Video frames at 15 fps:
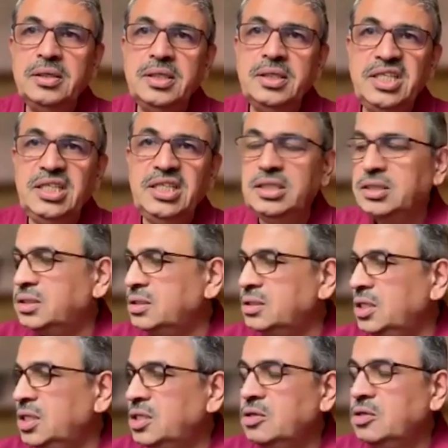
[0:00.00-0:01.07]
is
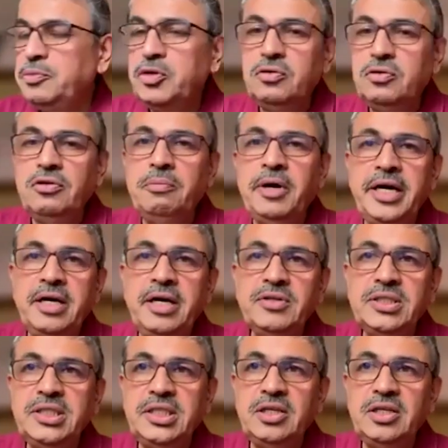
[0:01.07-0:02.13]
the beautiful
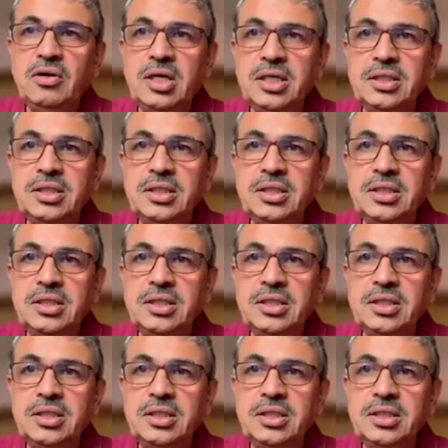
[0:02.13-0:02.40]
biodiversity on Earth